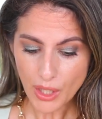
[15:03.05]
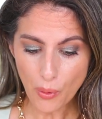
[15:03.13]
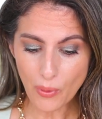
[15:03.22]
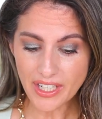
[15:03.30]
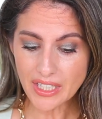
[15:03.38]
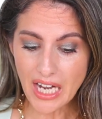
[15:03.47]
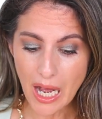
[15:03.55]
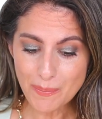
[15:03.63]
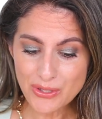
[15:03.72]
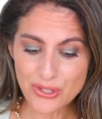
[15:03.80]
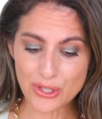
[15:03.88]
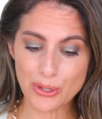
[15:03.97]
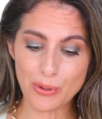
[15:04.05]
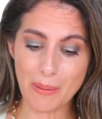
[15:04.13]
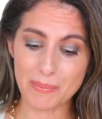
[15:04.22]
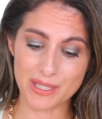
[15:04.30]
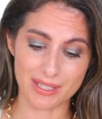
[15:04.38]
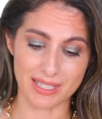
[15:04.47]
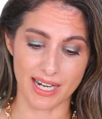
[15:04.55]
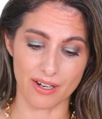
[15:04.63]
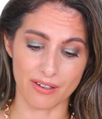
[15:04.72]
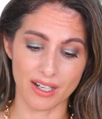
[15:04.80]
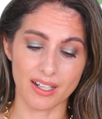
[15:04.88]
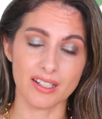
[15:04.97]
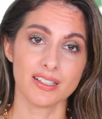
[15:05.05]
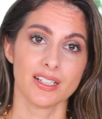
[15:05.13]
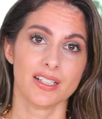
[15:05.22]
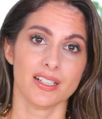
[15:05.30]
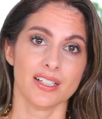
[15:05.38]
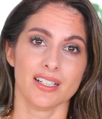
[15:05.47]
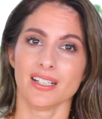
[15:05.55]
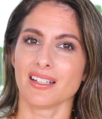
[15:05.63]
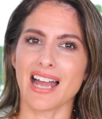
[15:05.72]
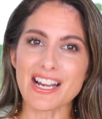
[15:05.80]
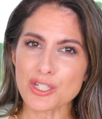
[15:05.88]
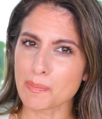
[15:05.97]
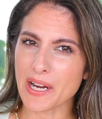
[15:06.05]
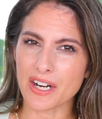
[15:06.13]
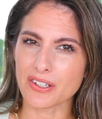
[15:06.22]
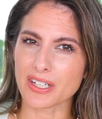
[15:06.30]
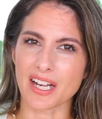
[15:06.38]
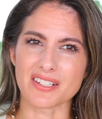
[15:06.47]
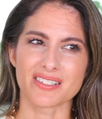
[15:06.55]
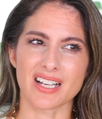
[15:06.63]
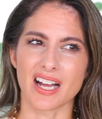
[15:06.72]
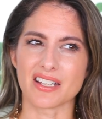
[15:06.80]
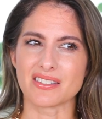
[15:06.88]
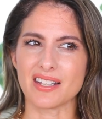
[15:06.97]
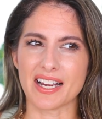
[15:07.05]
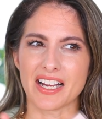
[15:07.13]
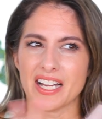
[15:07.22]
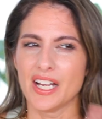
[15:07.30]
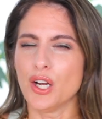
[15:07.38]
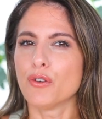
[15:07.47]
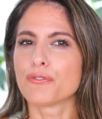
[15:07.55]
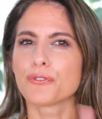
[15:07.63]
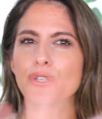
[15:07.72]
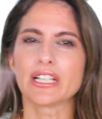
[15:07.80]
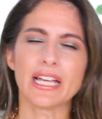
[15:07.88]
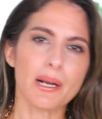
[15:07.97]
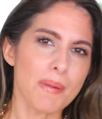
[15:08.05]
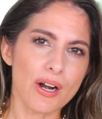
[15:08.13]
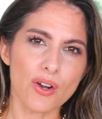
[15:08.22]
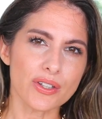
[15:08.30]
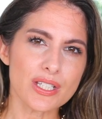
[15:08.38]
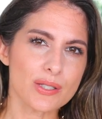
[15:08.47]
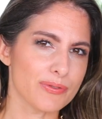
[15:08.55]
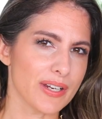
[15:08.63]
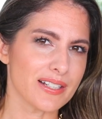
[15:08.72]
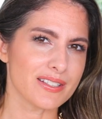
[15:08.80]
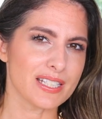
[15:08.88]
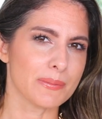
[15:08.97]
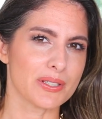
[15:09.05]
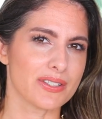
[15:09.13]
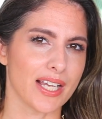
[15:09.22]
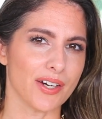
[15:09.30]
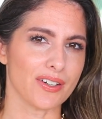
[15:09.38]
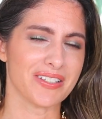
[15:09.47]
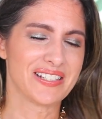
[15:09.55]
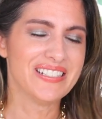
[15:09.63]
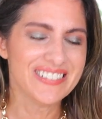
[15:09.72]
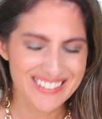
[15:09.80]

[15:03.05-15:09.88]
When it comes to mascara, Lash Paradise, guys, like forget about all these fancy mascaras.